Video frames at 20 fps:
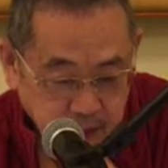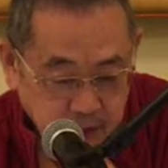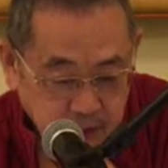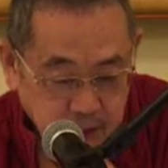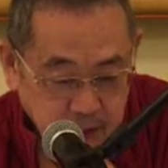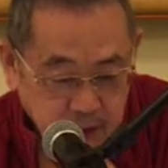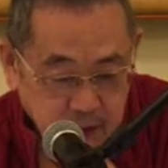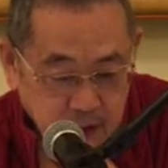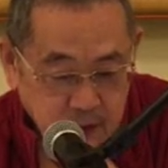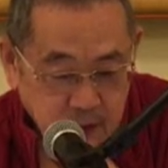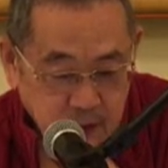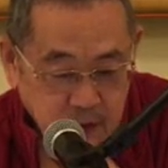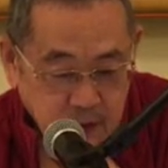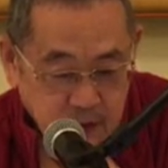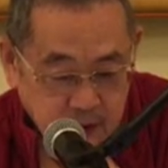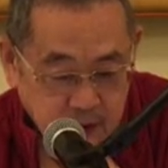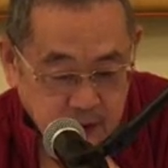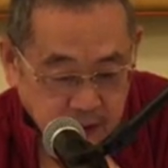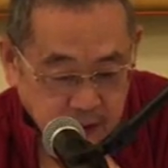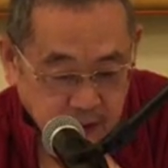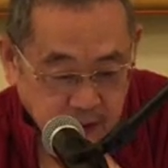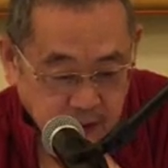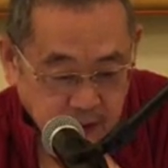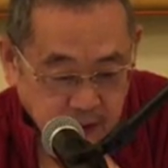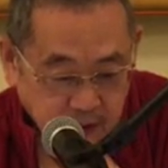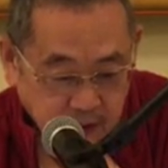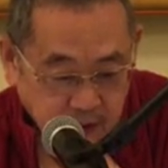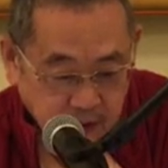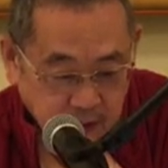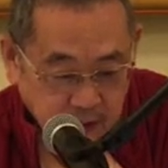then
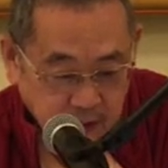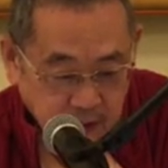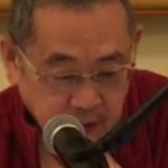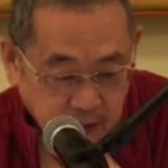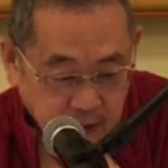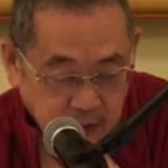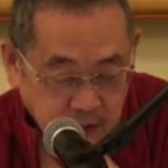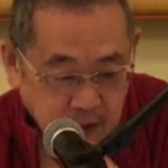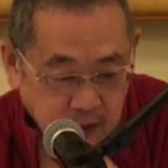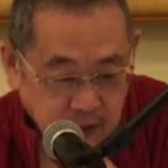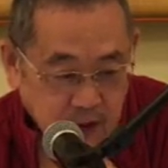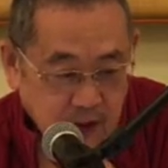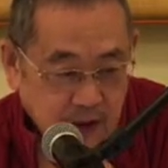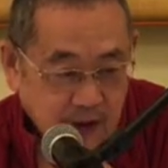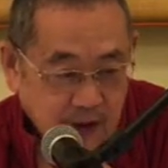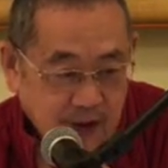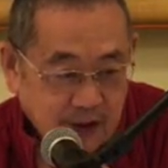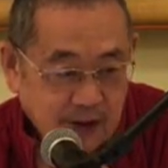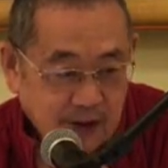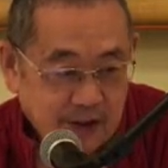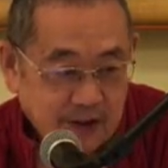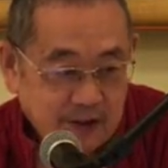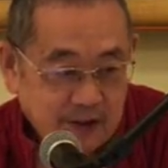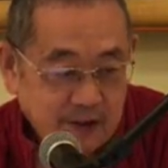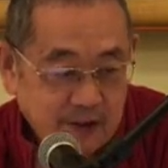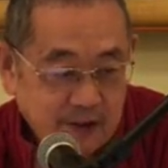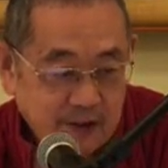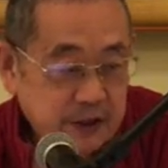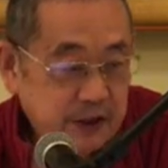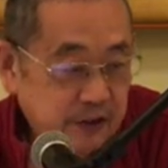you should give
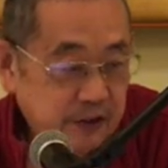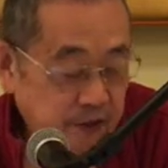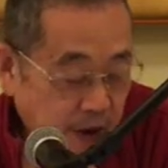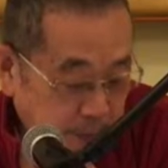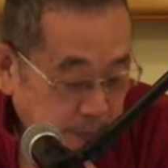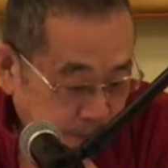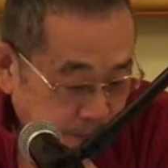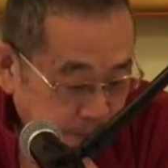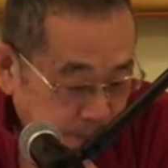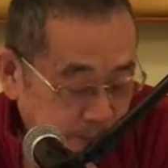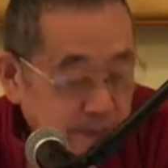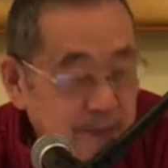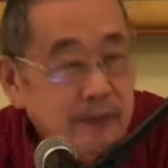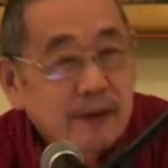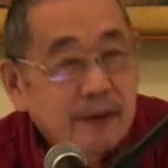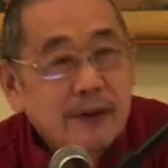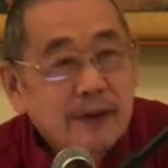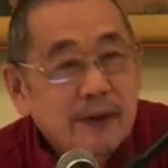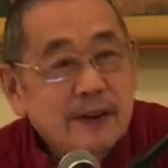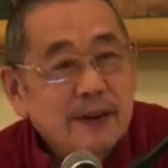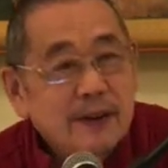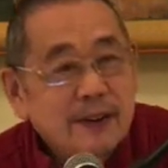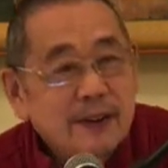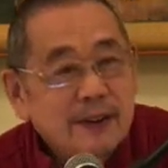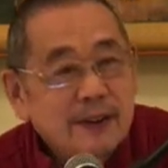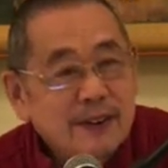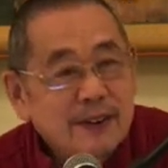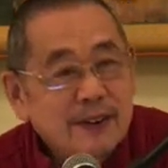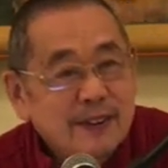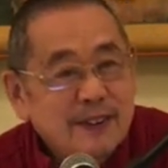up
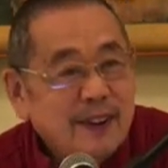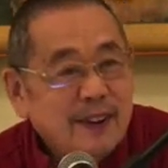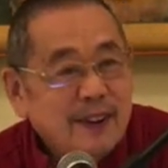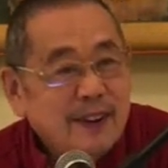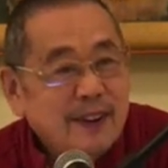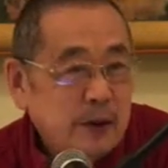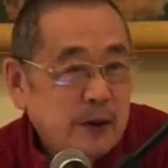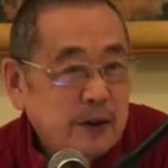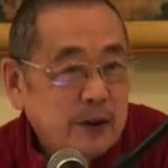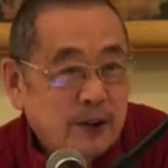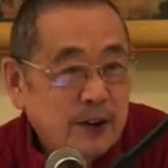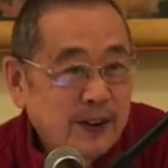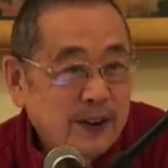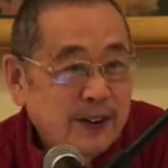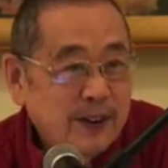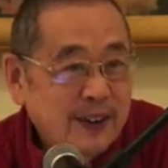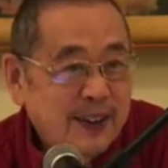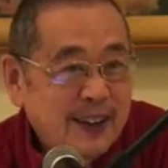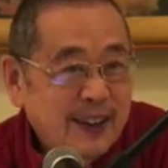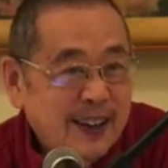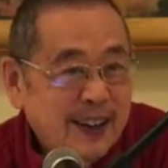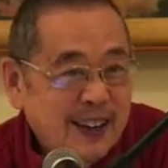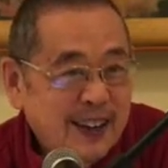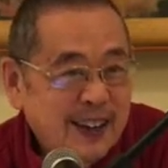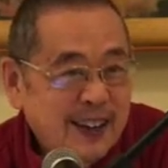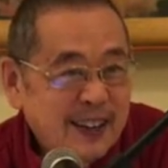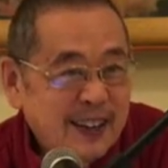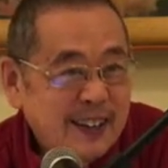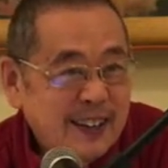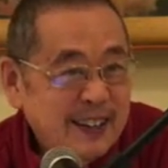karma yoga and
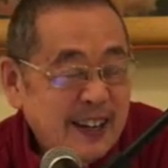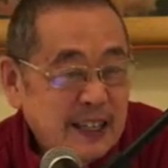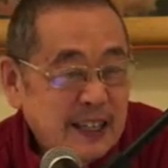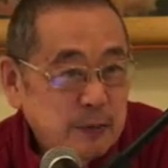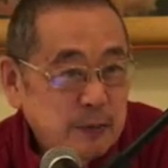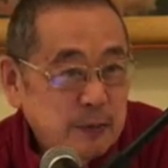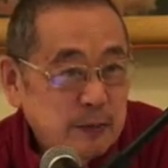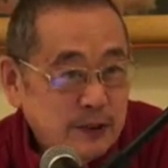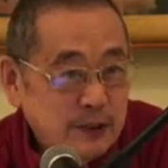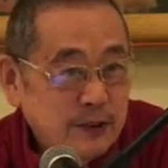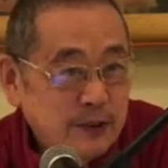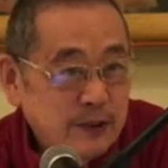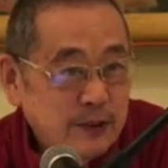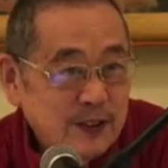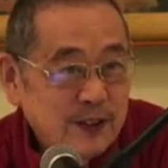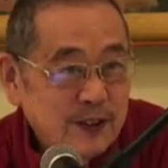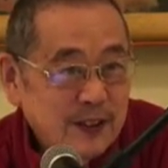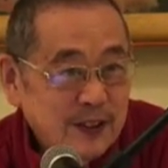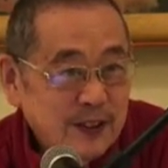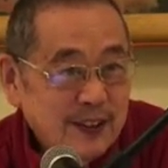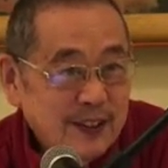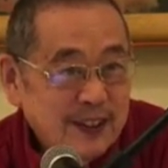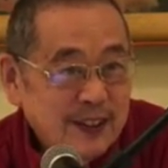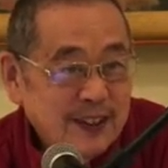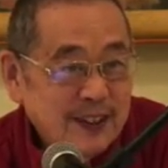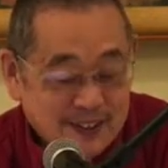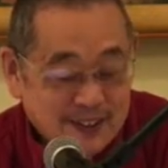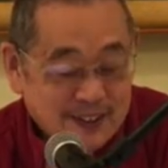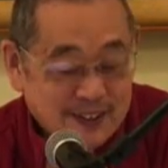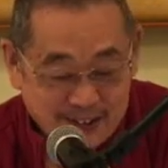attachment to it.
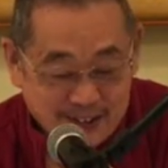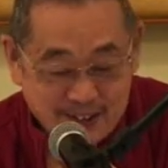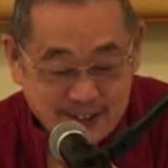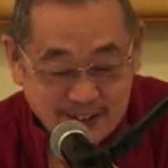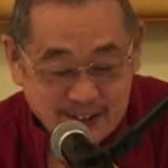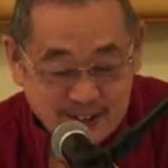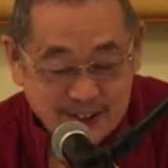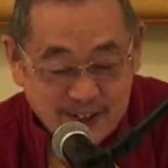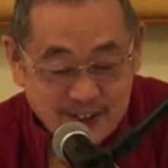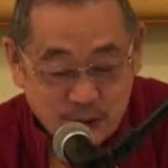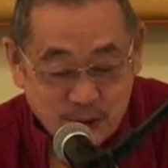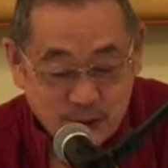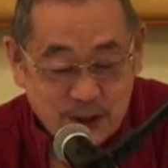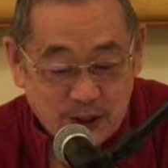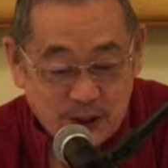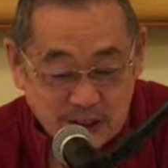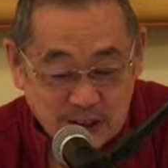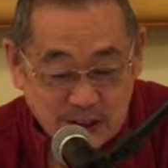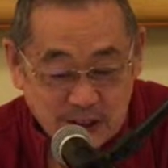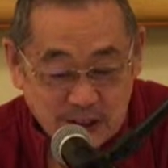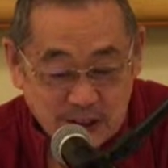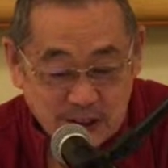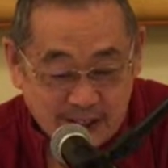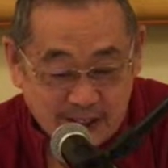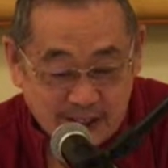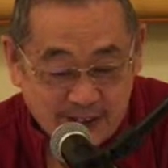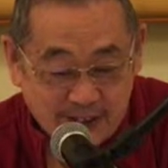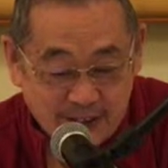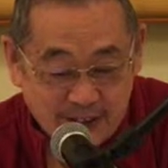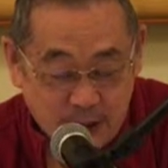To the extent that you
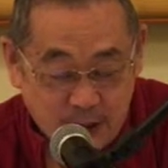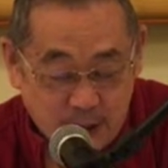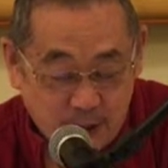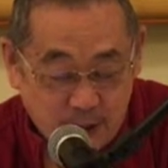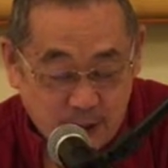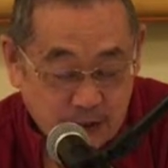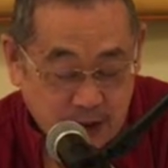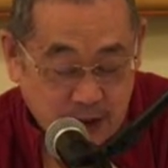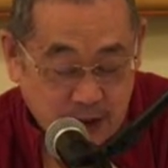have that